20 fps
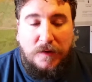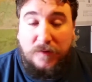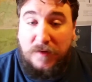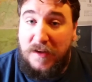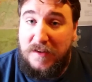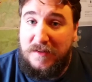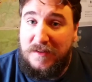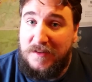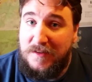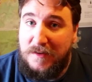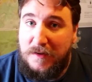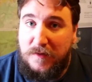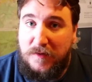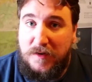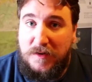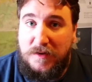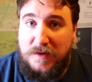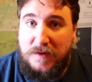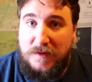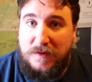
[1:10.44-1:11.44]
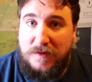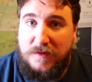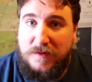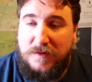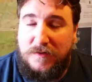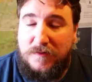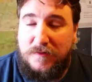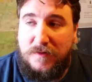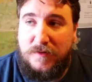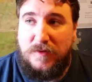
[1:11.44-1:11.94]
wrestling DVDs,
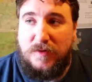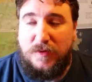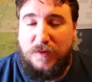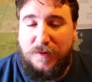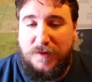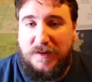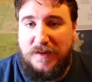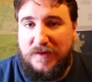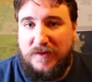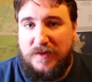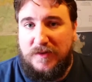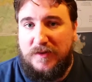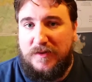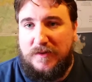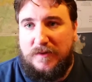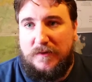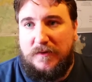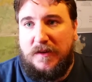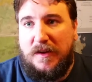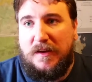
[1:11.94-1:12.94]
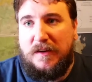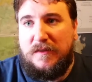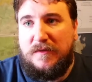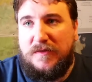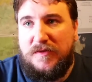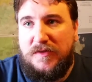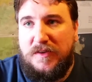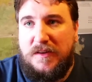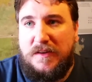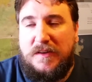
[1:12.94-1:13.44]
so we could just kind of
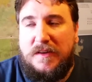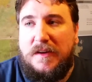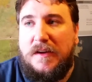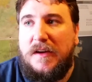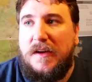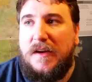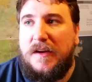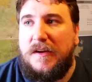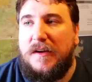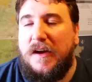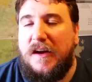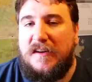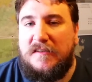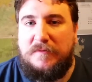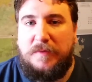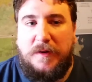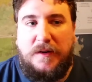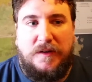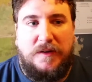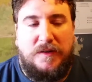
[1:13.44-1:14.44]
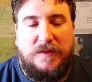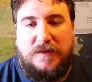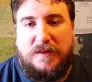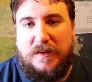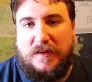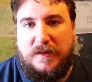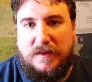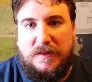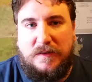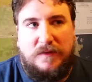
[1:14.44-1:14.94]
sit, have beers
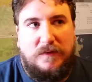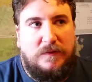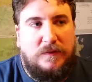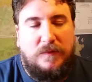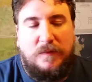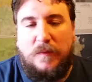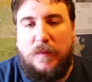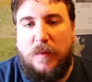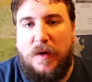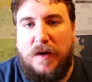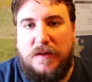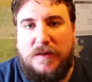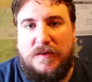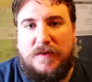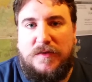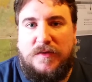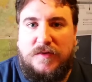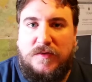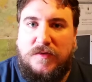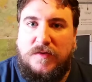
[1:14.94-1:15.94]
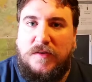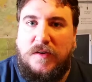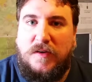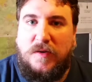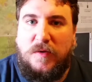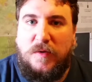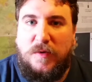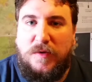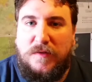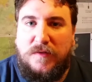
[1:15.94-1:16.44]
and watch a
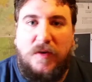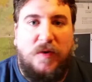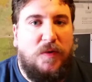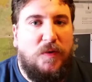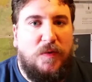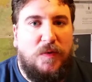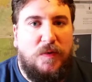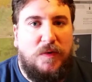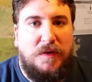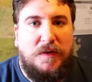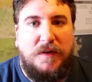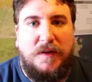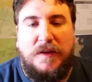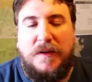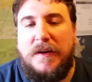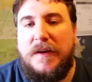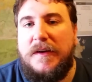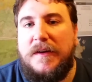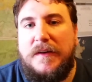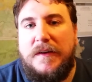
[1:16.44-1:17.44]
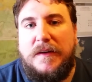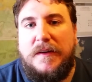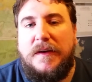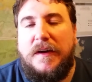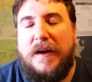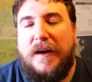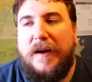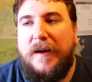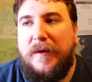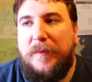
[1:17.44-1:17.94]
whole lot of old
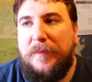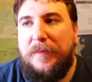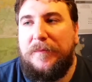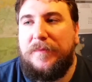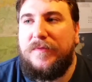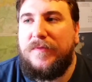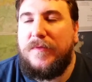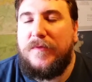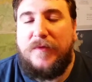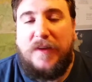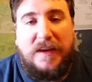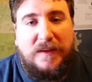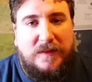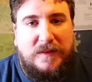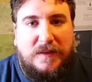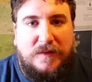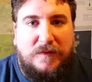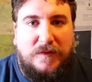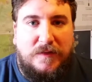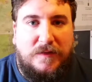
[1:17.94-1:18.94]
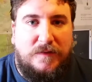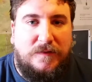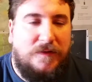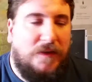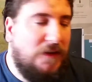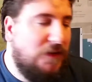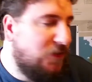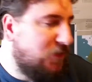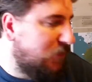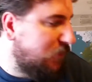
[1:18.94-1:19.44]
wrestling
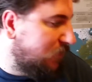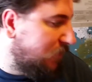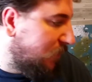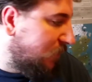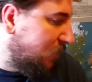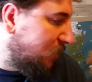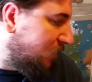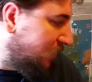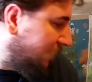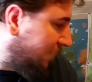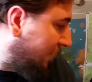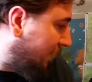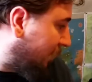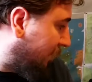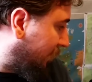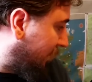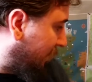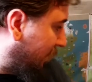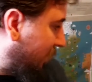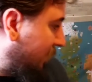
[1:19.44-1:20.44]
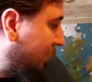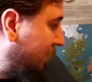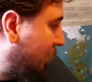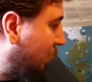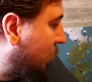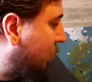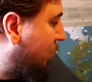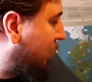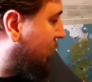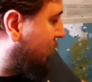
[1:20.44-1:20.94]
videos and stuff that's
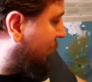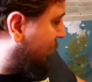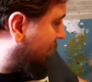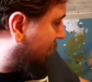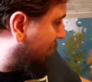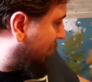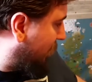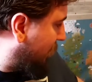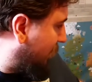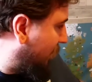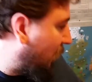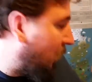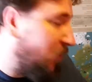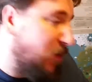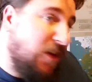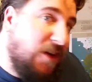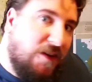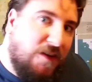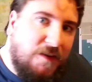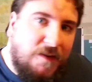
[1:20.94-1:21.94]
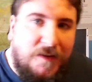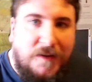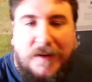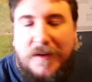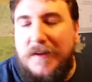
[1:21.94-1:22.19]
all down here.